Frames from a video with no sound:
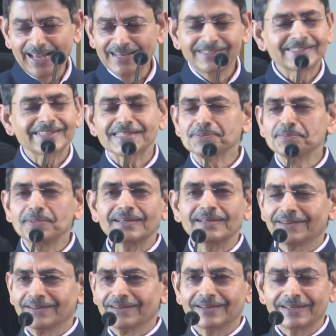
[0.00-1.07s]
And it has
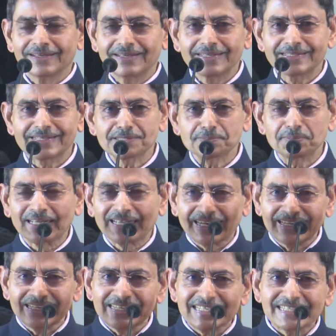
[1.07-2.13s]
been
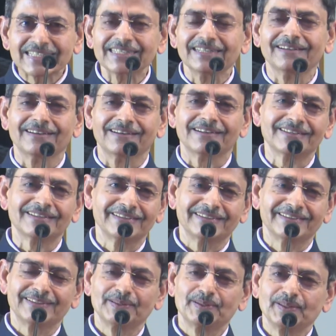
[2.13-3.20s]
conditioned.
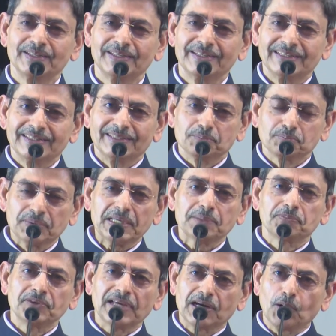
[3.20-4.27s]

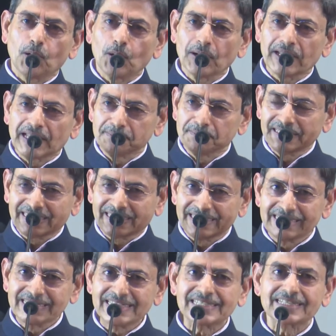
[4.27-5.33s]
We have all been
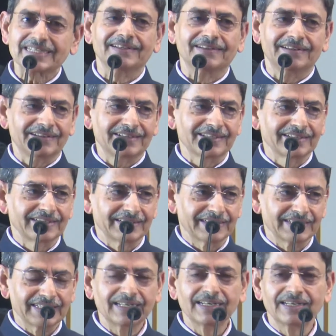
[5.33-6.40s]
conditioned
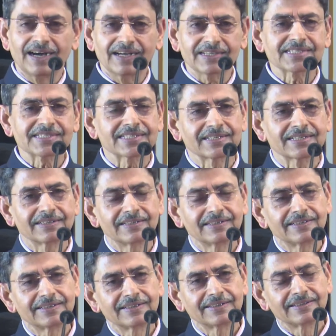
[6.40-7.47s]
in
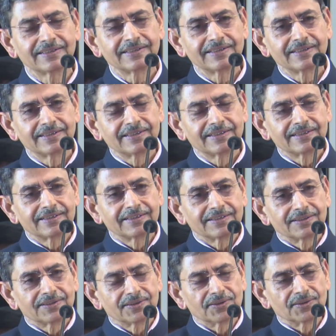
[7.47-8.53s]
last
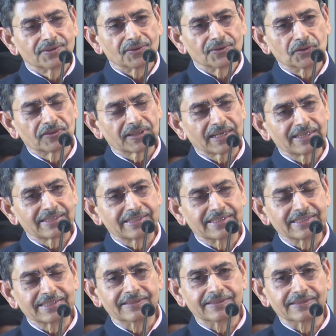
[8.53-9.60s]
over
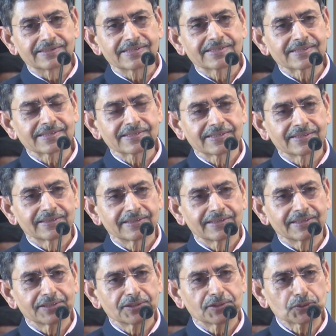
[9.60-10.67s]
100
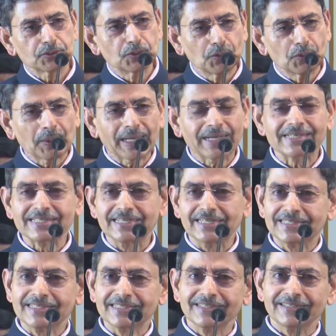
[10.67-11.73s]
years to look at
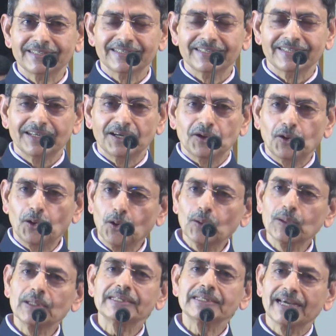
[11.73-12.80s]
it
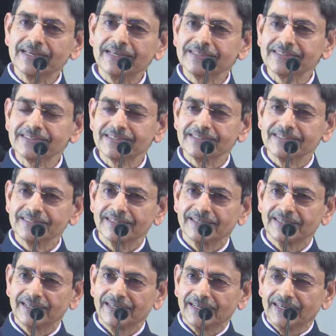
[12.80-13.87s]
only
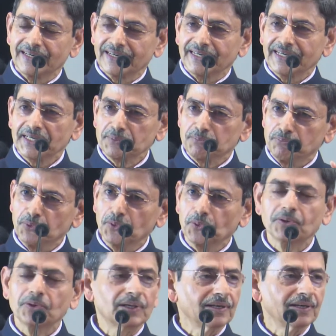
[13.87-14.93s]
as a
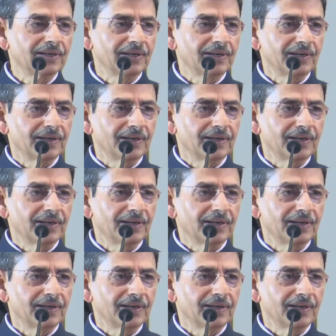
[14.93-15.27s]
book